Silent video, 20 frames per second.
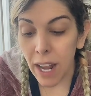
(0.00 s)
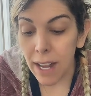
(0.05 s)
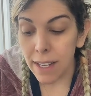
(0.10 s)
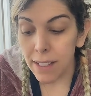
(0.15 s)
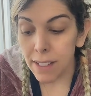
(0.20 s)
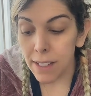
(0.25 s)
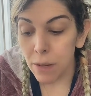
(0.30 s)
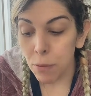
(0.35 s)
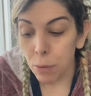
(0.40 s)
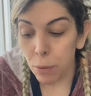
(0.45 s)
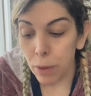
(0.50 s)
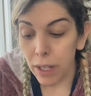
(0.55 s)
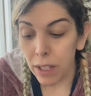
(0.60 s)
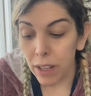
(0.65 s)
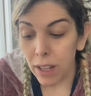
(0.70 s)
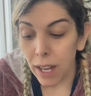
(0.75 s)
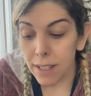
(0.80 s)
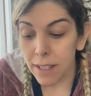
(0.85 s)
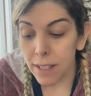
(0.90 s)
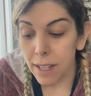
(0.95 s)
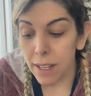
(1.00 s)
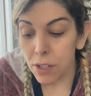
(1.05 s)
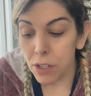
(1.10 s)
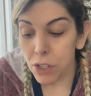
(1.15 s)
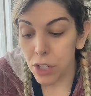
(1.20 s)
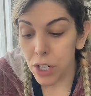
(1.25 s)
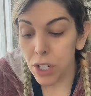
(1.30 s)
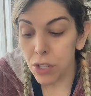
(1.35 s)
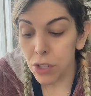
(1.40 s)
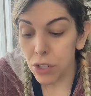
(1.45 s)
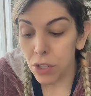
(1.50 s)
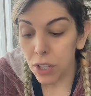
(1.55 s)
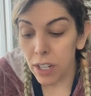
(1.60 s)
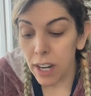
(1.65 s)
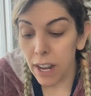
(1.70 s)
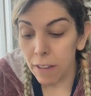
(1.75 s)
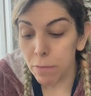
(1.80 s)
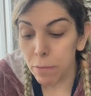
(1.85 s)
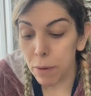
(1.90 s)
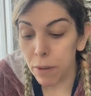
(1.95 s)
And Essie realized that she
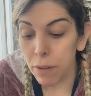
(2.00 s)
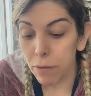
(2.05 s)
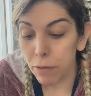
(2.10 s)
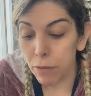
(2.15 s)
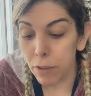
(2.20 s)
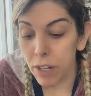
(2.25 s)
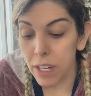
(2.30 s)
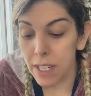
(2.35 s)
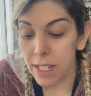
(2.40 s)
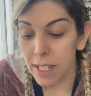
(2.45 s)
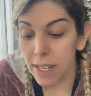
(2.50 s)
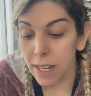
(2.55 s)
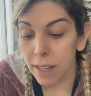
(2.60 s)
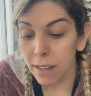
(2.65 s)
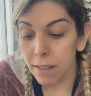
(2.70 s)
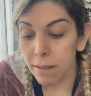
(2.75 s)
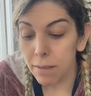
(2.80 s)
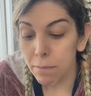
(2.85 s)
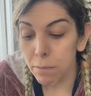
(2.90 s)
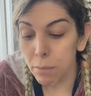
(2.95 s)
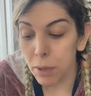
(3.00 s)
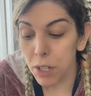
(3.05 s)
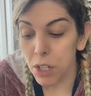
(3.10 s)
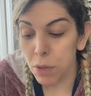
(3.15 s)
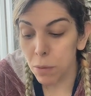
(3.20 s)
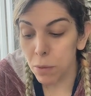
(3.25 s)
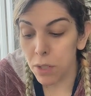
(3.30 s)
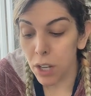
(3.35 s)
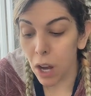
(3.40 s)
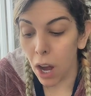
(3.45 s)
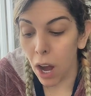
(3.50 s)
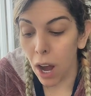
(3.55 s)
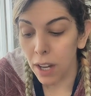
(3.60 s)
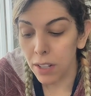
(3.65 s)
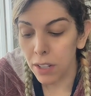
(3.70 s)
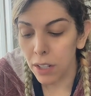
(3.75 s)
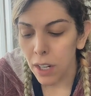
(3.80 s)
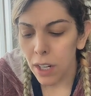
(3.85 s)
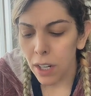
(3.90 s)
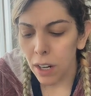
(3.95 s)
should have been freezing, but she was
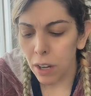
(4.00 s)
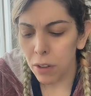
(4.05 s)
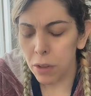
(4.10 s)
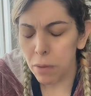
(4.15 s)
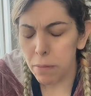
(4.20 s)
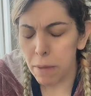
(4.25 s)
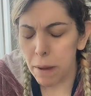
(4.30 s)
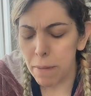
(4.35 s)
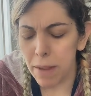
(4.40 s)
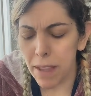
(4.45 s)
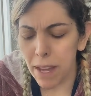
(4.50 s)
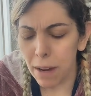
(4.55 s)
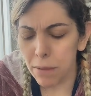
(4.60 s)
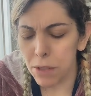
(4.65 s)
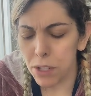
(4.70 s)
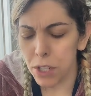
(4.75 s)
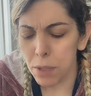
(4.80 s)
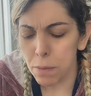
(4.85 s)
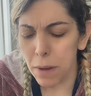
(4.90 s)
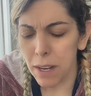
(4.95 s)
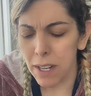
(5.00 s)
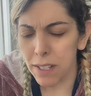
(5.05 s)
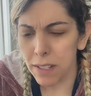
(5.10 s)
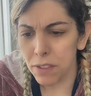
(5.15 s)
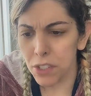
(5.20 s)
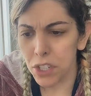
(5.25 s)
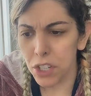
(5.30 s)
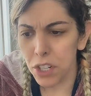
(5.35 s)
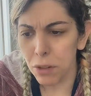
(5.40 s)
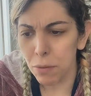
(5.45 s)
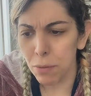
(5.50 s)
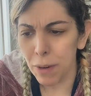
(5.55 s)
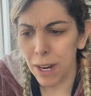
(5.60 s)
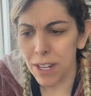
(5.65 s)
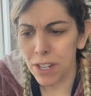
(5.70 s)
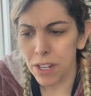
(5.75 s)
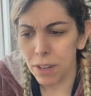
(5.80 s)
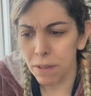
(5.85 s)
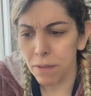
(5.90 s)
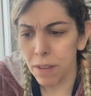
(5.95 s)
hot, although maybe that was just because of
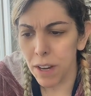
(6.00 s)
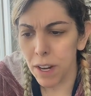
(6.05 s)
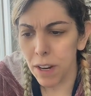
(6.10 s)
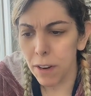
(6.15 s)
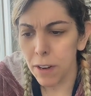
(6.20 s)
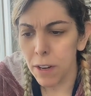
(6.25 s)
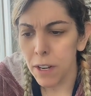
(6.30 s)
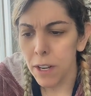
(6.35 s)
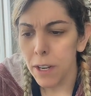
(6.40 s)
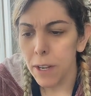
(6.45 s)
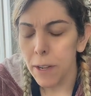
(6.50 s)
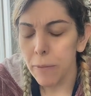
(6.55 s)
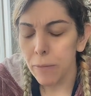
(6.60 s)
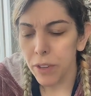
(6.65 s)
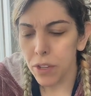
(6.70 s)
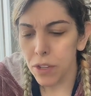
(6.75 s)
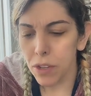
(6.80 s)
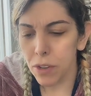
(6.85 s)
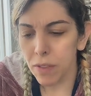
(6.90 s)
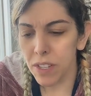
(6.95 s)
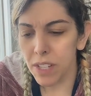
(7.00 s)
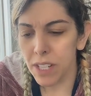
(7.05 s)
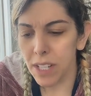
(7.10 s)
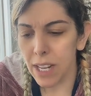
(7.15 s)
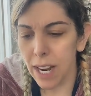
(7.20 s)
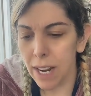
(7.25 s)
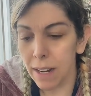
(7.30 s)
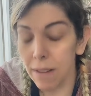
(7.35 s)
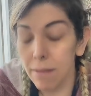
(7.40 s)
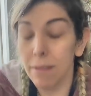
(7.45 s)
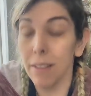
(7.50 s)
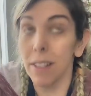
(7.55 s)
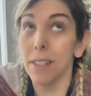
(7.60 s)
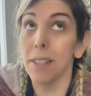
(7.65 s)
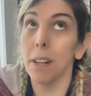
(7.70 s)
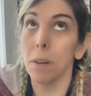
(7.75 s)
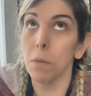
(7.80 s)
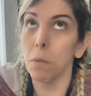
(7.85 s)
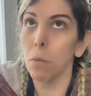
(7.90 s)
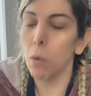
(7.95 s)
sheer rage and fear. I should have stayed.
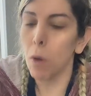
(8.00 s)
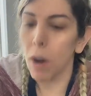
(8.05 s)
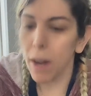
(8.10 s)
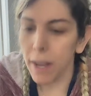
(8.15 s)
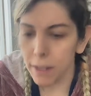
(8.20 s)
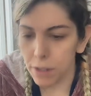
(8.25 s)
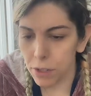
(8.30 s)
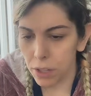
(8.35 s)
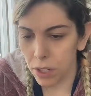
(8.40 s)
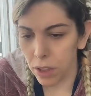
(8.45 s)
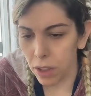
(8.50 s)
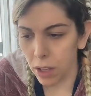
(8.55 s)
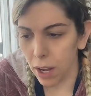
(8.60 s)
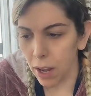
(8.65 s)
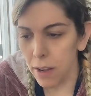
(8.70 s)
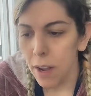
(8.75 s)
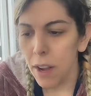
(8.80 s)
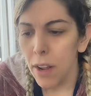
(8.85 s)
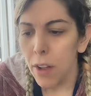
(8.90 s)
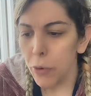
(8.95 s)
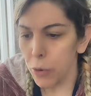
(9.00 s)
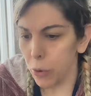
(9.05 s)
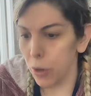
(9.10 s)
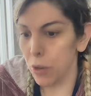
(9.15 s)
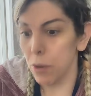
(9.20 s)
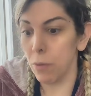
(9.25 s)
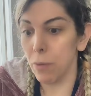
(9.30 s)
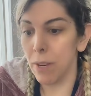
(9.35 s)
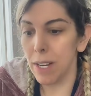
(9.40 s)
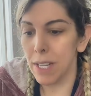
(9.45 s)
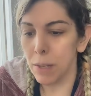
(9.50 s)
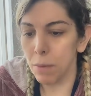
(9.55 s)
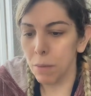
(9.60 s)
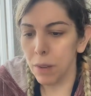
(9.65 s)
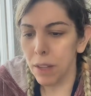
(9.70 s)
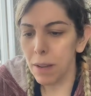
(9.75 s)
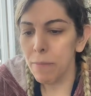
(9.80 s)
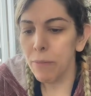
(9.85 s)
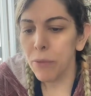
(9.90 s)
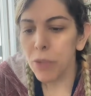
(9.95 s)
And done what? She thought. Tried to
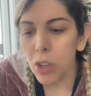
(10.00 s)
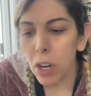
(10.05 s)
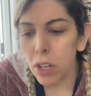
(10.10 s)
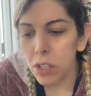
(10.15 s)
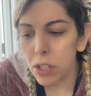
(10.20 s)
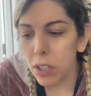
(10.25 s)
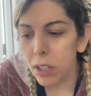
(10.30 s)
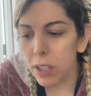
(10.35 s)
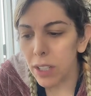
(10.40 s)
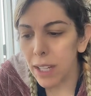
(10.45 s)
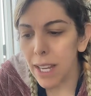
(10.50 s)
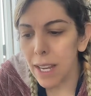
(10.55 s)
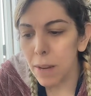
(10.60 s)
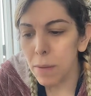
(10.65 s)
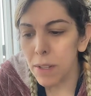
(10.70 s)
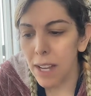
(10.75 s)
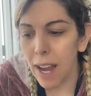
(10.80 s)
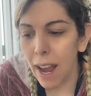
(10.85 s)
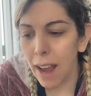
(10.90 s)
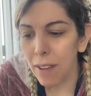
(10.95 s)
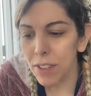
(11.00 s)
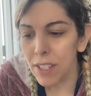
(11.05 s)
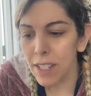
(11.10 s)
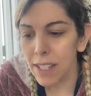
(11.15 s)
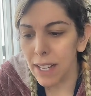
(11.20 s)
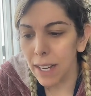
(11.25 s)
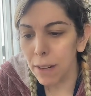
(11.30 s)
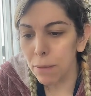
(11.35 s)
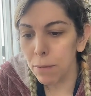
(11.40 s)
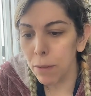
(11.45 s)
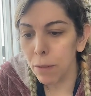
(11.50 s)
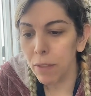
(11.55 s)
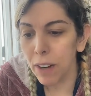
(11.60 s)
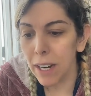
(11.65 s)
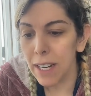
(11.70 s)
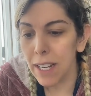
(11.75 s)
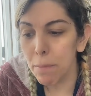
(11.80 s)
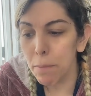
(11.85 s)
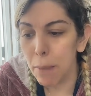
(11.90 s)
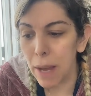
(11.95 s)
reason with him. Josh looked like he was half a
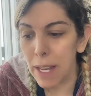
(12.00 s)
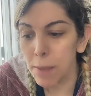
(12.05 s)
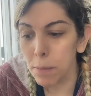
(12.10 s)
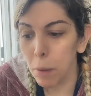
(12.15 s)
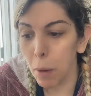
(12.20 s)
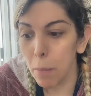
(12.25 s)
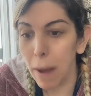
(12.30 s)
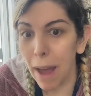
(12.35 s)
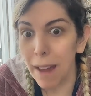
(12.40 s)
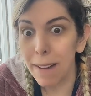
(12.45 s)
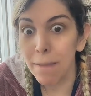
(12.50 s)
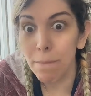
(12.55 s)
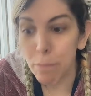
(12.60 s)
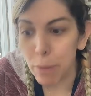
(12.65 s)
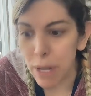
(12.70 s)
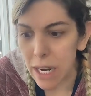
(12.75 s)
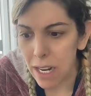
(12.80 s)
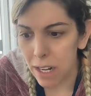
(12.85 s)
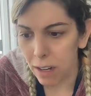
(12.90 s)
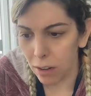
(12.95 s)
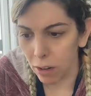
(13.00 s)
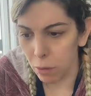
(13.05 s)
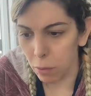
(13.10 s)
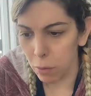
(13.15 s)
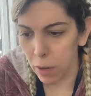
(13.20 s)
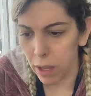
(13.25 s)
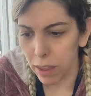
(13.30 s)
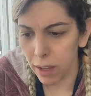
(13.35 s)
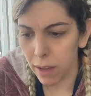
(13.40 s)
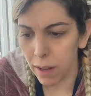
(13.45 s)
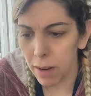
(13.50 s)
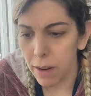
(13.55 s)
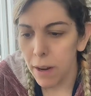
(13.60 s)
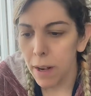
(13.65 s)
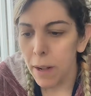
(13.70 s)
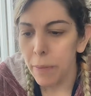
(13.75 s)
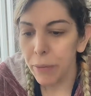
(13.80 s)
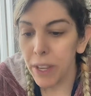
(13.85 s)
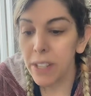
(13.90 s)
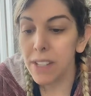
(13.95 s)
second from finding a baseball bat and beating her with
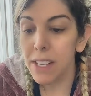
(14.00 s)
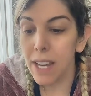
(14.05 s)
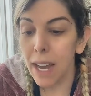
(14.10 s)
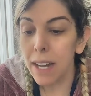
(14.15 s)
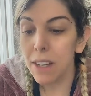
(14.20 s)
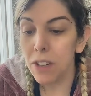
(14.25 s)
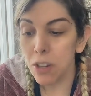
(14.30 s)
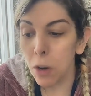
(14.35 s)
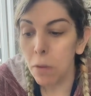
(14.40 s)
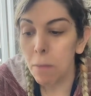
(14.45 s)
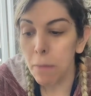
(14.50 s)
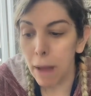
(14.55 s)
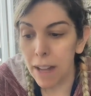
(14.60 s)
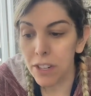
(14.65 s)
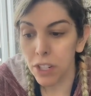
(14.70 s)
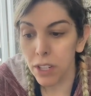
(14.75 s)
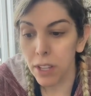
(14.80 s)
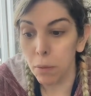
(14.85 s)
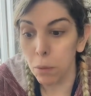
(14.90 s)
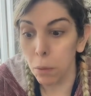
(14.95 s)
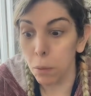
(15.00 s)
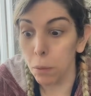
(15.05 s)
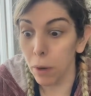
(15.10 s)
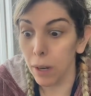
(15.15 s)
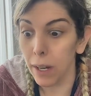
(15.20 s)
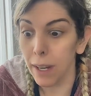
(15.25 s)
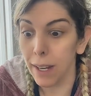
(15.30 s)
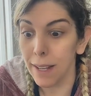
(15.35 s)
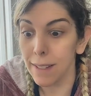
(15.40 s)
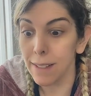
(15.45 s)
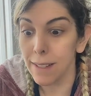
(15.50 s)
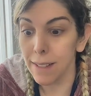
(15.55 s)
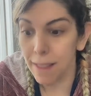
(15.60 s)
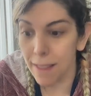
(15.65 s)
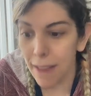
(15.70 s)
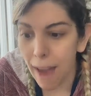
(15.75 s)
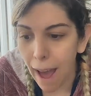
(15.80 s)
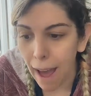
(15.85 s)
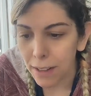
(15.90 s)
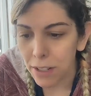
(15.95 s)
it. Essie had no magic that would work
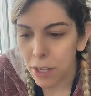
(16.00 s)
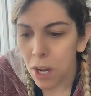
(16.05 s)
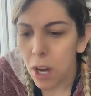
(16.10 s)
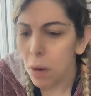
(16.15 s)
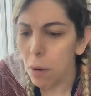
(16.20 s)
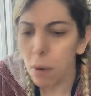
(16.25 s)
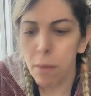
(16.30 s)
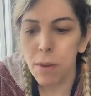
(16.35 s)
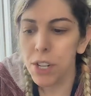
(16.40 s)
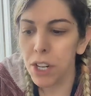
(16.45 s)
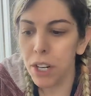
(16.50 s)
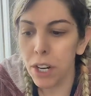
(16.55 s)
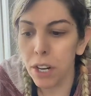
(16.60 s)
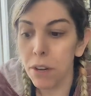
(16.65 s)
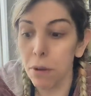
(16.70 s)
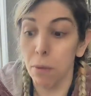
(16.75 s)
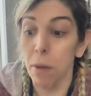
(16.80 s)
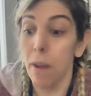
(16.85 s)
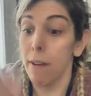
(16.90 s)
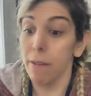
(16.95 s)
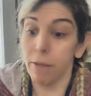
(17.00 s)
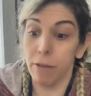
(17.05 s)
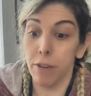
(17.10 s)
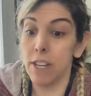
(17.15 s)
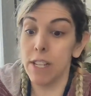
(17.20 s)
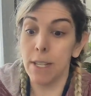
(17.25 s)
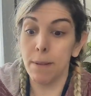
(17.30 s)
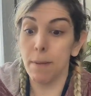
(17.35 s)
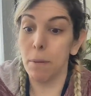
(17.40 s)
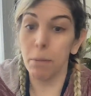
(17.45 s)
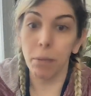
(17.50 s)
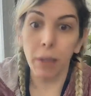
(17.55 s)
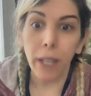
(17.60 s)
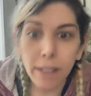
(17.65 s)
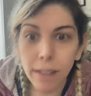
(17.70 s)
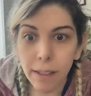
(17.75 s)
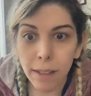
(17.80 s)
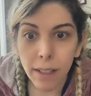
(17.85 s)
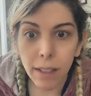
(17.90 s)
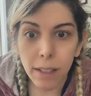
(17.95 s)
against that. What was she going to do? Freeze him
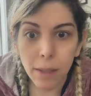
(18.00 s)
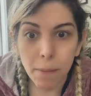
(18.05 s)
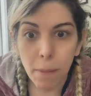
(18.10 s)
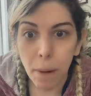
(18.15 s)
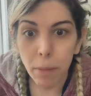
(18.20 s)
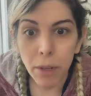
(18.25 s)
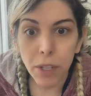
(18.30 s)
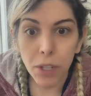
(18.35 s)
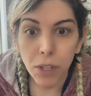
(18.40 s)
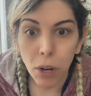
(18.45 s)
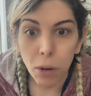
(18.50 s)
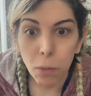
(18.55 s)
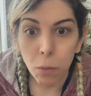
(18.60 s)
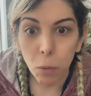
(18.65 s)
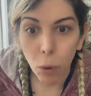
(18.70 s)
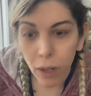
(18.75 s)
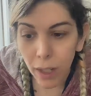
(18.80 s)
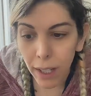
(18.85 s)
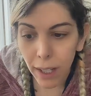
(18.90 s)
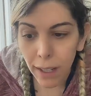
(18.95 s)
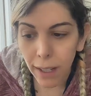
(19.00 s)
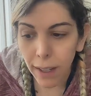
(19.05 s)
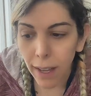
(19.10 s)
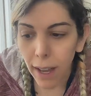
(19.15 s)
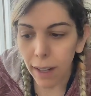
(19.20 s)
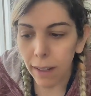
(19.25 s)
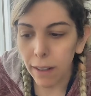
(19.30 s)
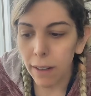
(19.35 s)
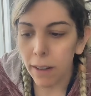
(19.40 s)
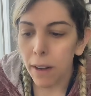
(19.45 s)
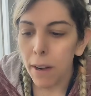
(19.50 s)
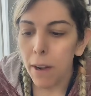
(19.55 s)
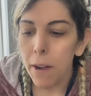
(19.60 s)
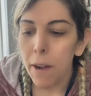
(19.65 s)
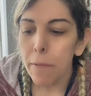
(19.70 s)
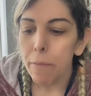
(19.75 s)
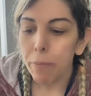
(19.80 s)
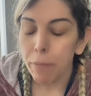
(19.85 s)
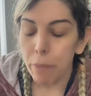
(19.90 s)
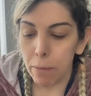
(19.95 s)
in place until his memory started working again?
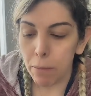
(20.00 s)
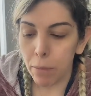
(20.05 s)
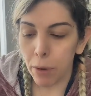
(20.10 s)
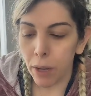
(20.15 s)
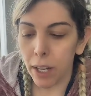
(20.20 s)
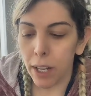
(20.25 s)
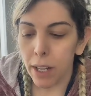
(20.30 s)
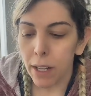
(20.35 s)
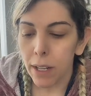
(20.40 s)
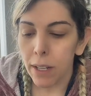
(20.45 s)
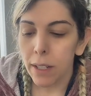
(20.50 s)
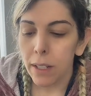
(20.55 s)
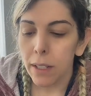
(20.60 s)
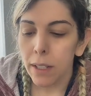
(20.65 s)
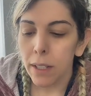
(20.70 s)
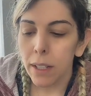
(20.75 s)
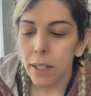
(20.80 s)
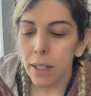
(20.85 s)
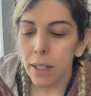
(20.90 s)
Memory.